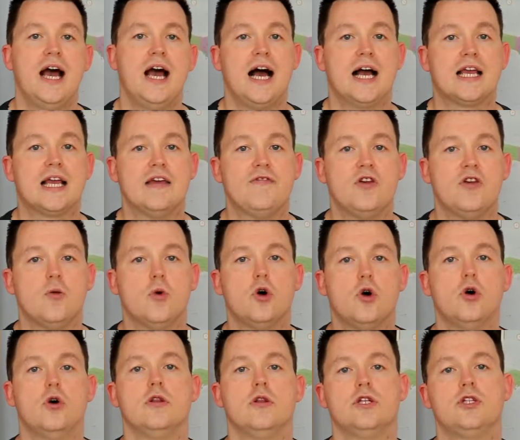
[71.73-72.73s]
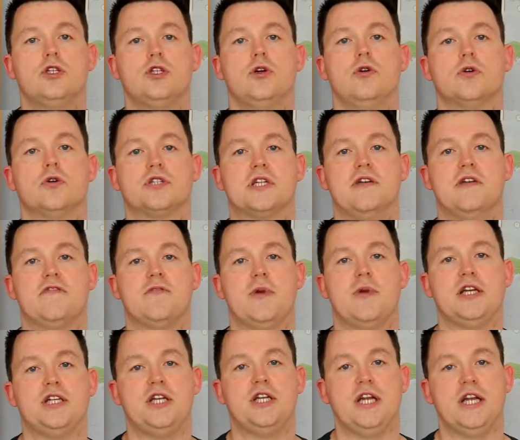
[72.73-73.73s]
and give you all the tools and
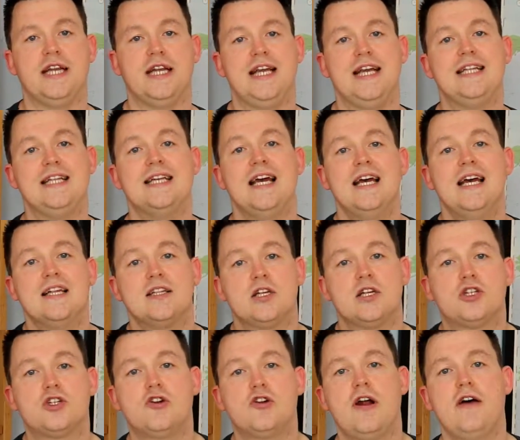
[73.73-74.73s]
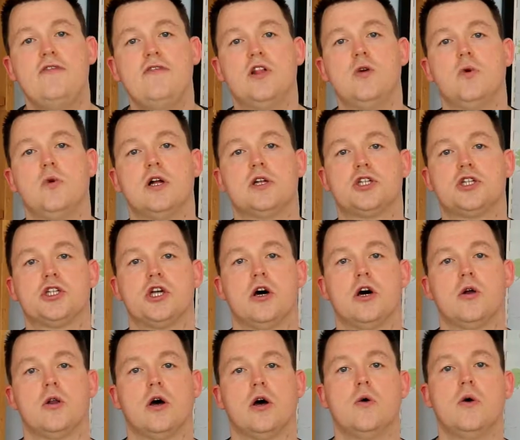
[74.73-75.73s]
information you need to travel the world
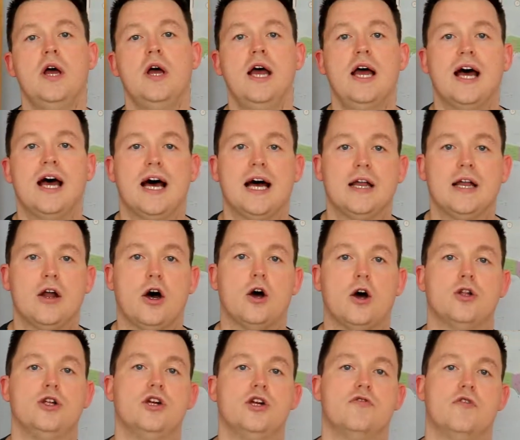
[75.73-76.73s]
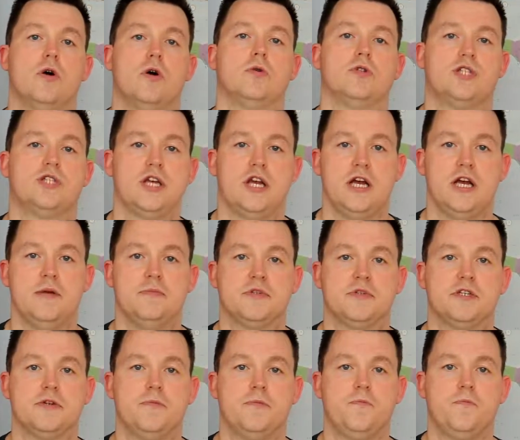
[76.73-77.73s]
solo and on your own
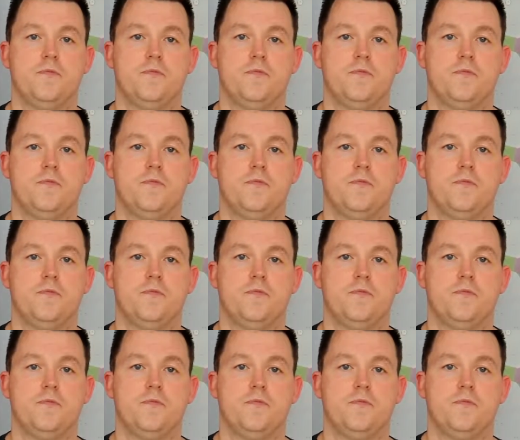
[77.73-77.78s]
terms.